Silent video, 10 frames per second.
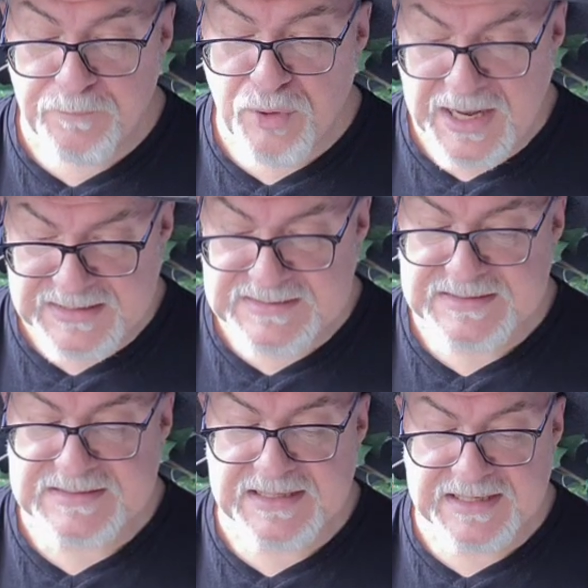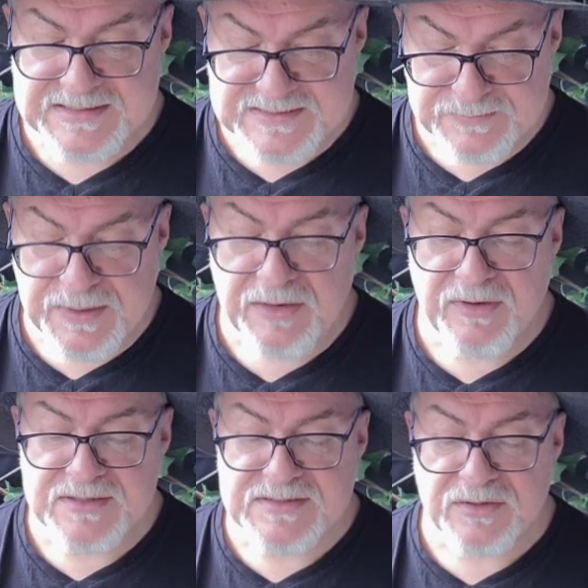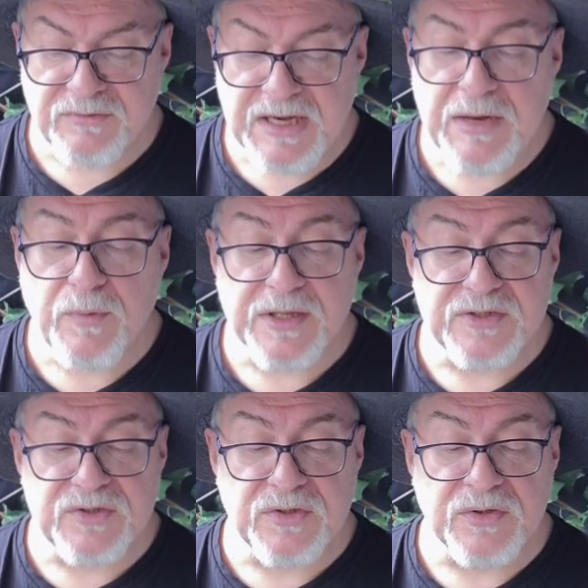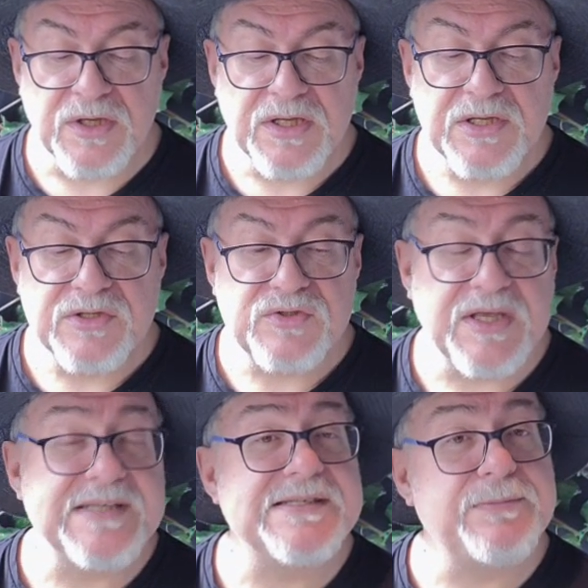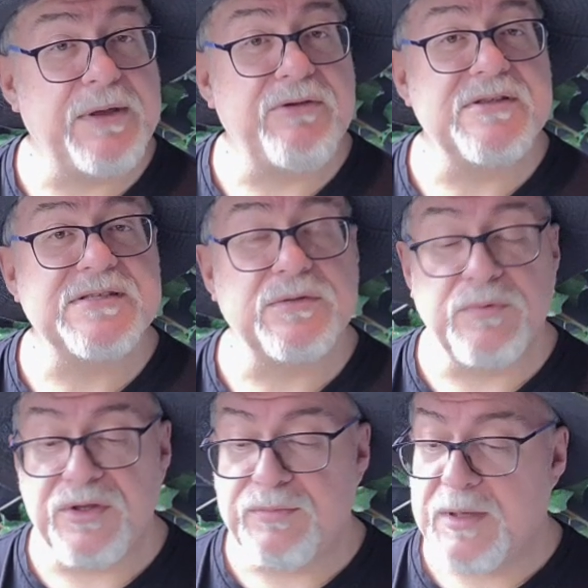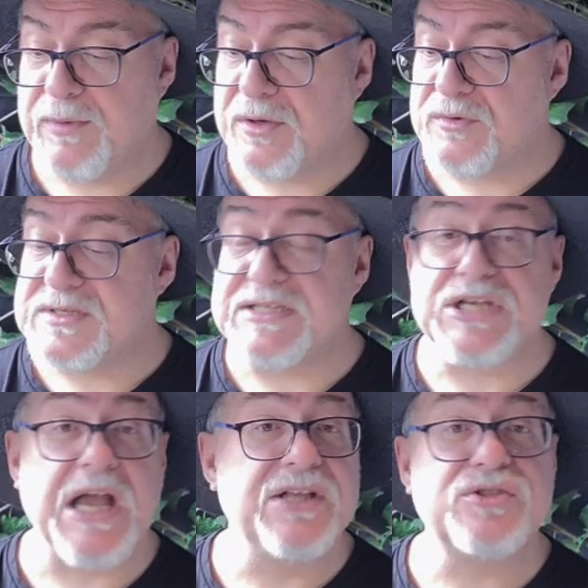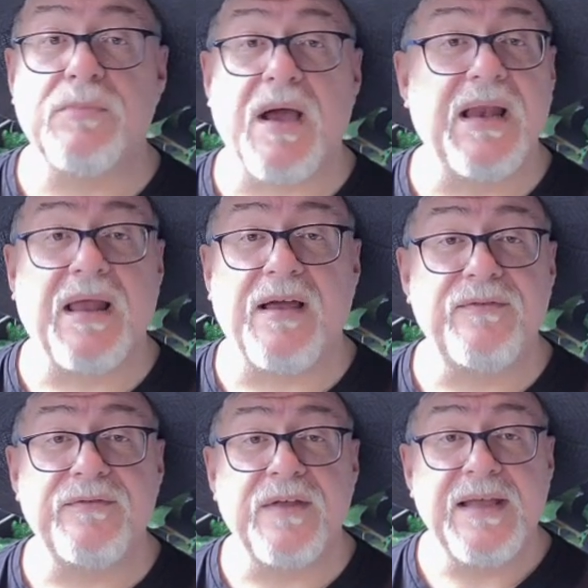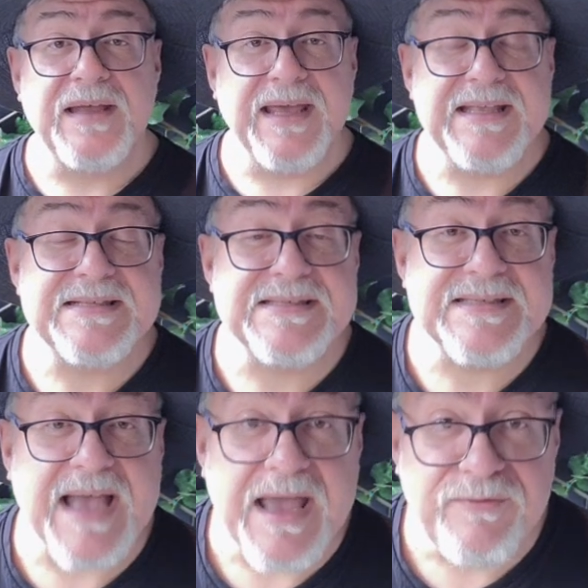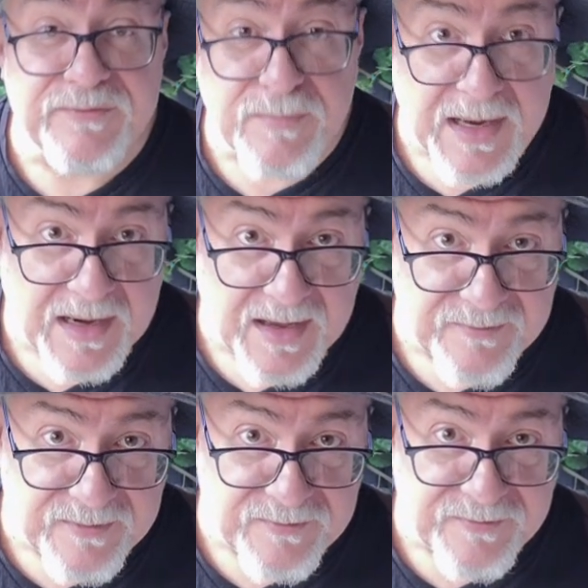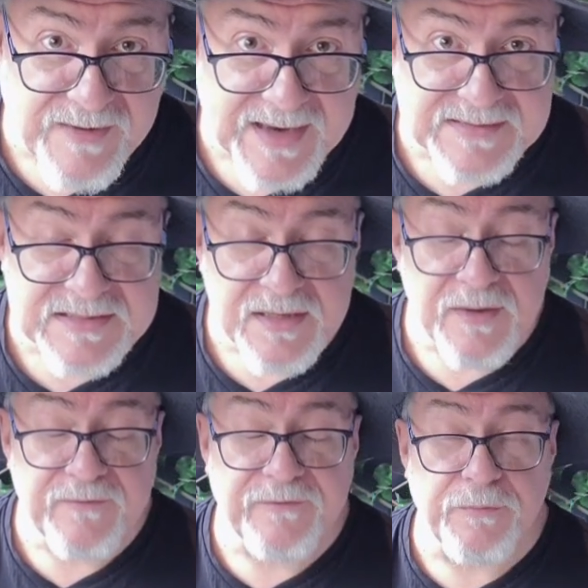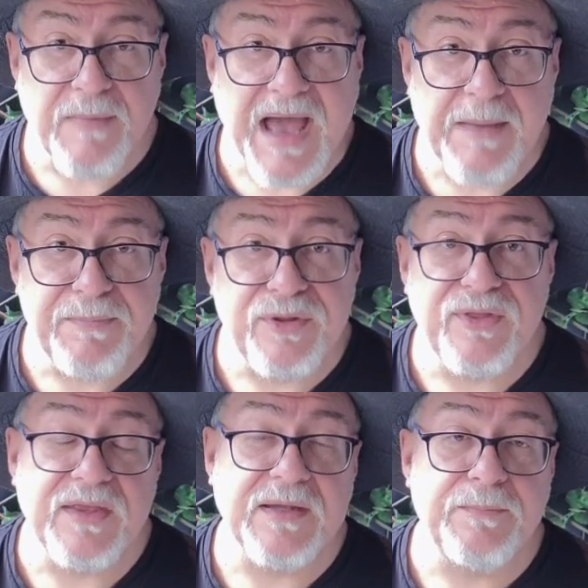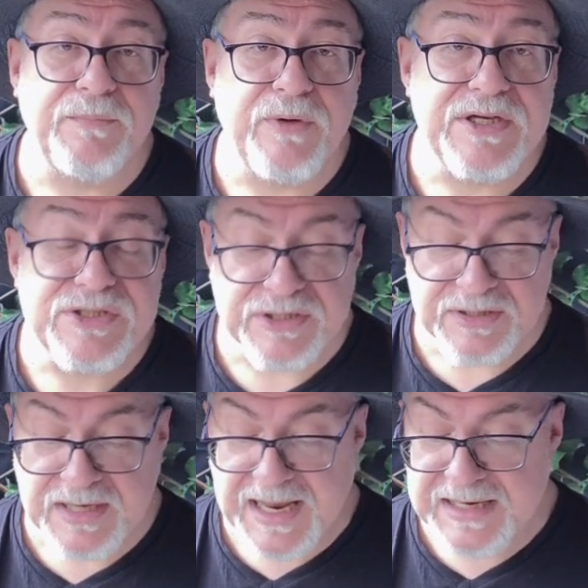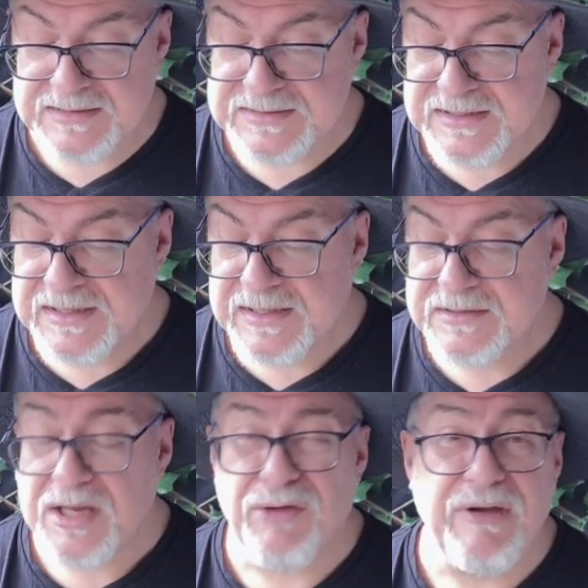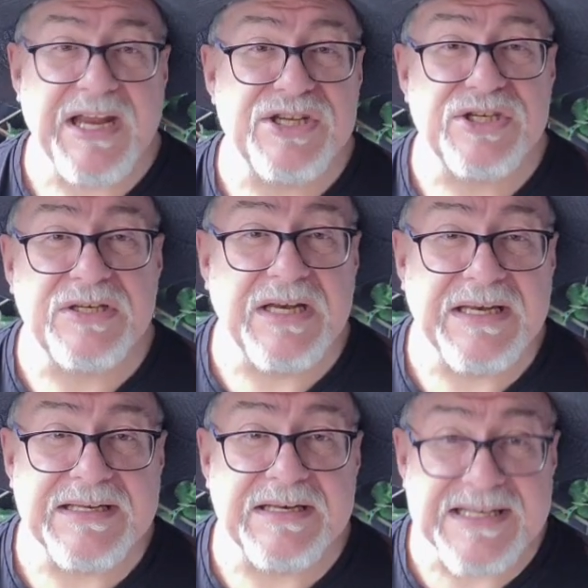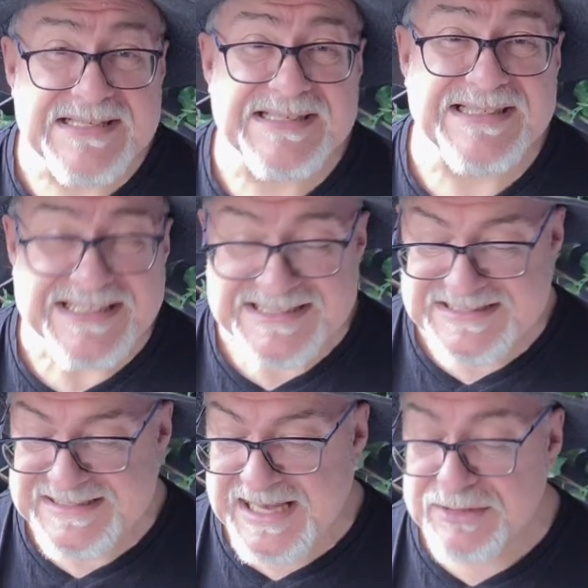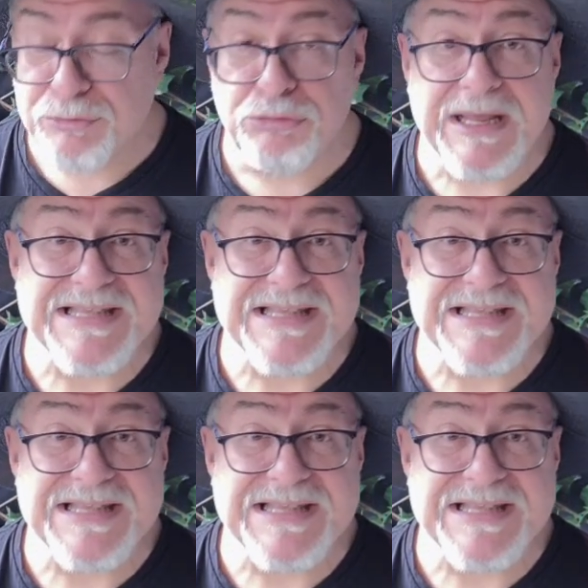practice and experience. I really want you to experience it with me because it changed my life. It saved my life, in fact, from apathy, depression, and directionlessness and